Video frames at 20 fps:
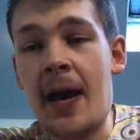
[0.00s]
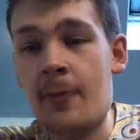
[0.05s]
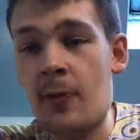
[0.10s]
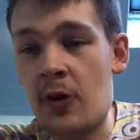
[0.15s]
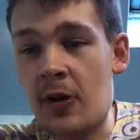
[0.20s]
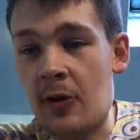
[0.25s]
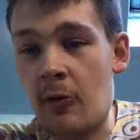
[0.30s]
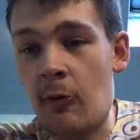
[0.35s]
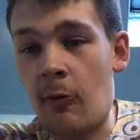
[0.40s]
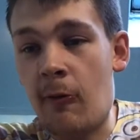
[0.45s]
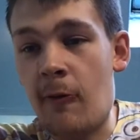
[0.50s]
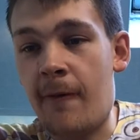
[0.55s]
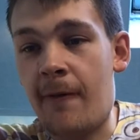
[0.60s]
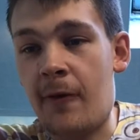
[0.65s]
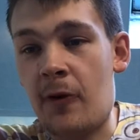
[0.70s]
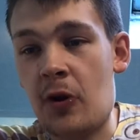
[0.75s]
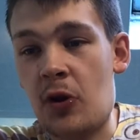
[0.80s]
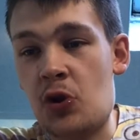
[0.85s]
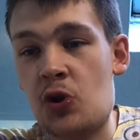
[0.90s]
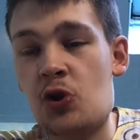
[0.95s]
I'm going to
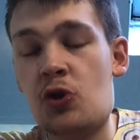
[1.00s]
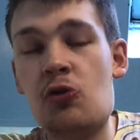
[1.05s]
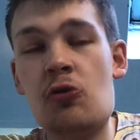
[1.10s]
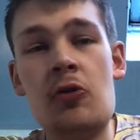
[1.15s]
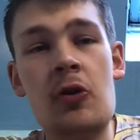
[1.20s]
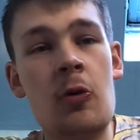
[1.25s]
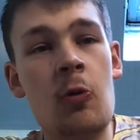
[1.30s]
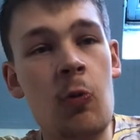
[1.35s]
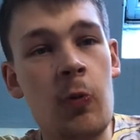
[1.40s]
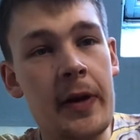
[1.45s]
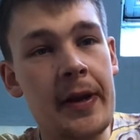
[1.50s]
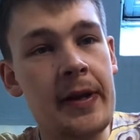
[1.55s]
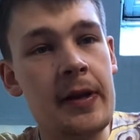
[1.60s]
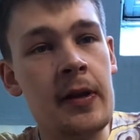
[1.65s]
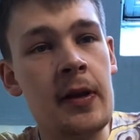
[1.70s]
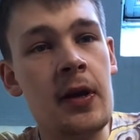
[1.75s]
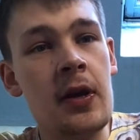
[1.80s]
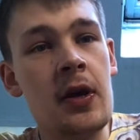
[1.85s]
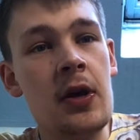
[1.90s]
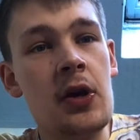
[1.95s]
go for a 2-0
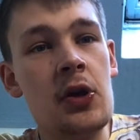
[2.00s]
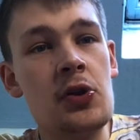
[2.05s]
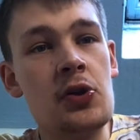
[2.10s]
win